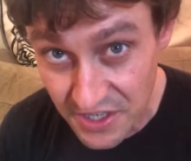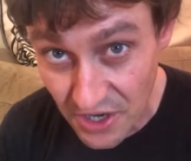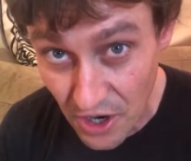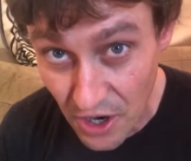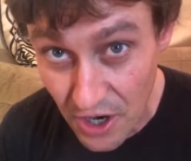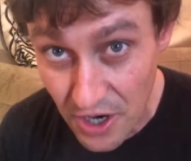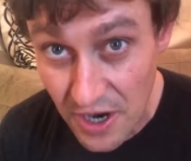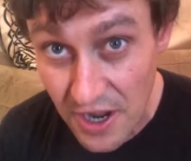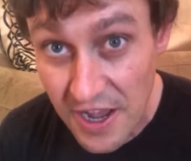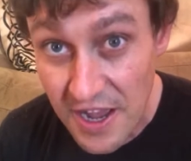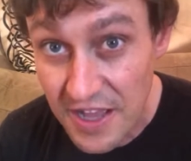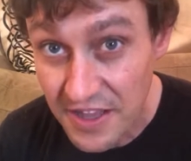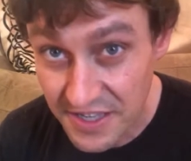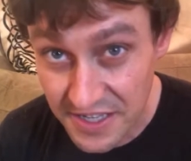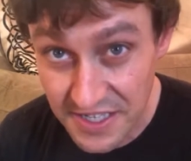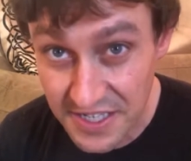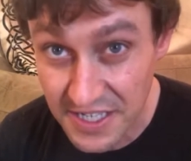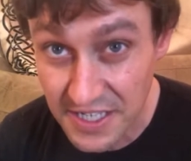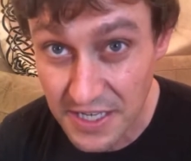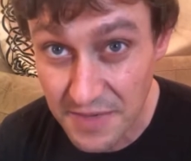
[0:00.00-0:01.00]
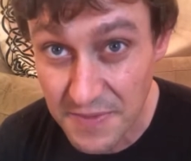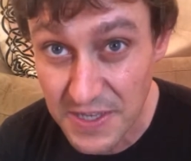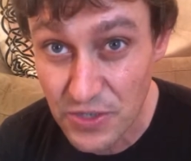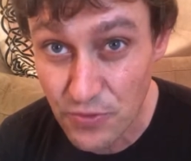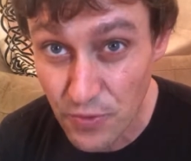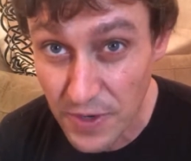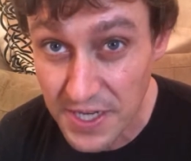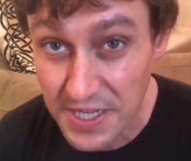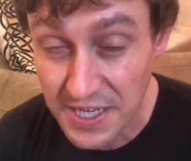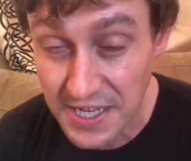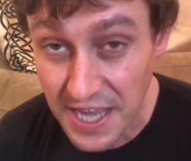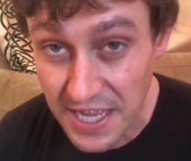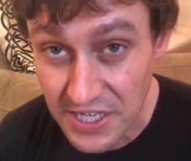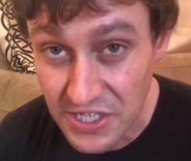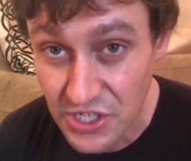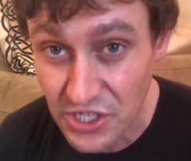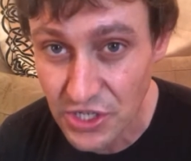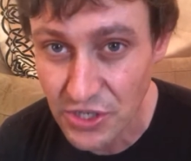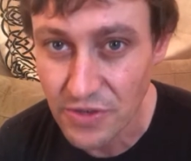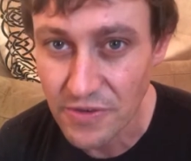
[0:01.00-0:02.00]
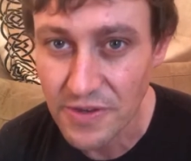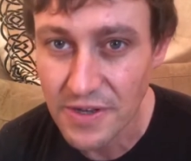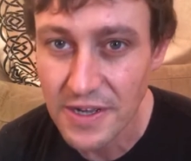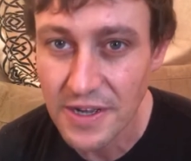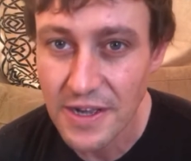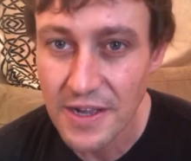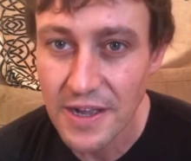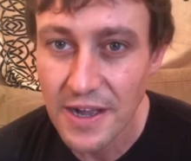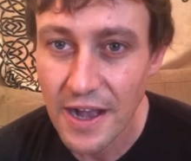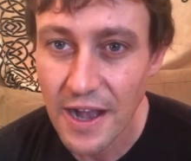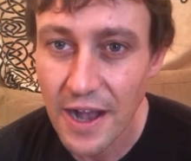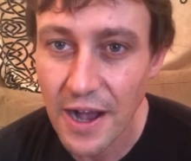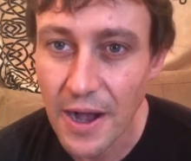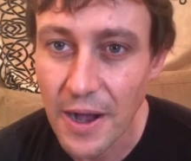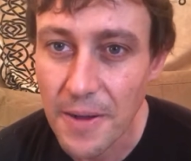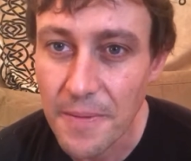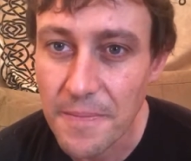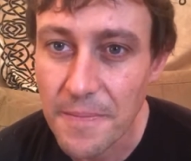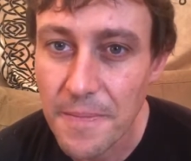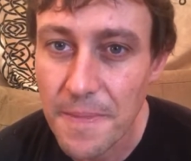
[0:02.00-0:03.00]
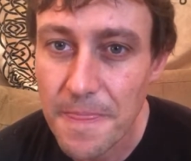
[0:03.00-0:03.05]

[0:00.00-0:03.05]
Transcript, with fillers: are the system is rigged against you. Um,